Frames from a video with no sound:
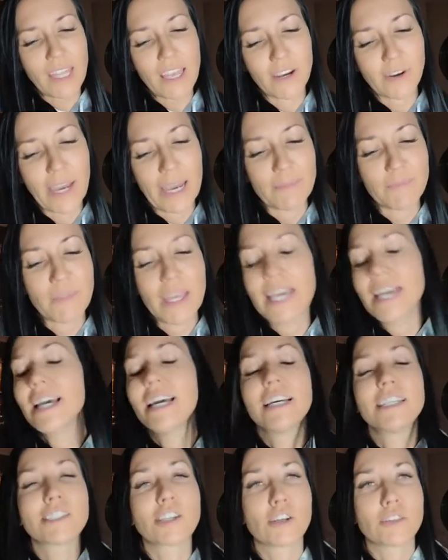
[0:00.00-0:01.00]
Okay.
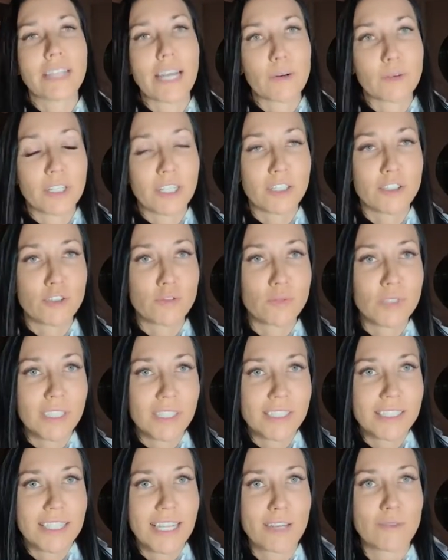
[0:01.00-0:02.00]
So now we're going to do
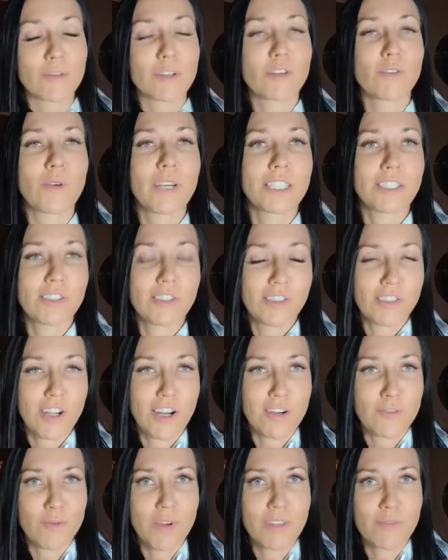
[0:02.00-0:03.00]
real estate. We're going to
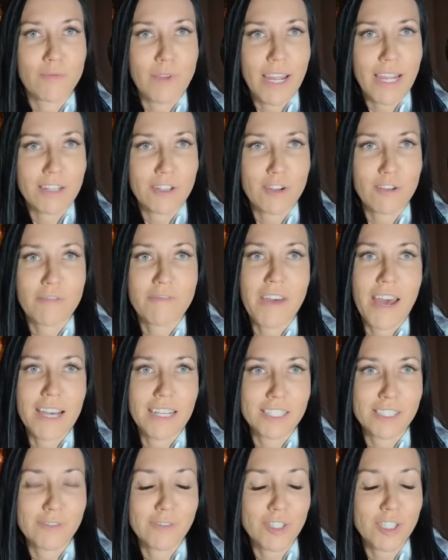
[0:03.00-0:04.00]
start with rando
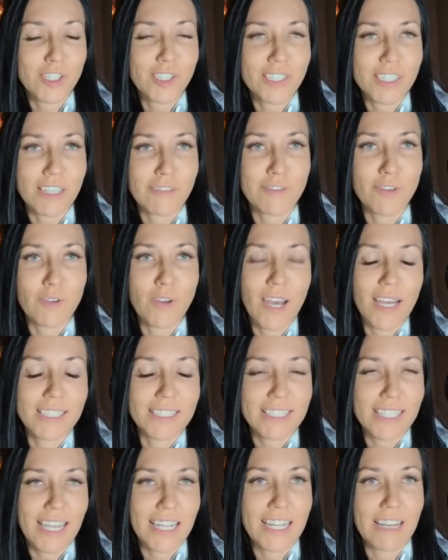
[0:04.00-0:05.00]
facts first. If you
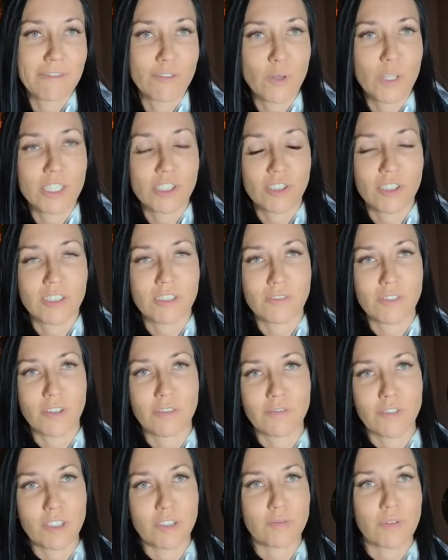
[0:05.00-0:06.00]
guys, again, have questions,
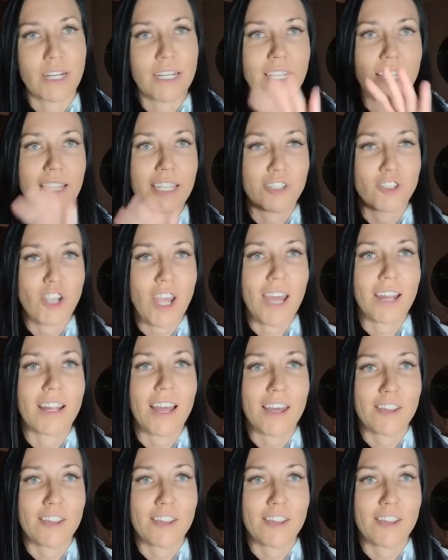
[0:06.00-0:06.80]
feel free to write it in the chat.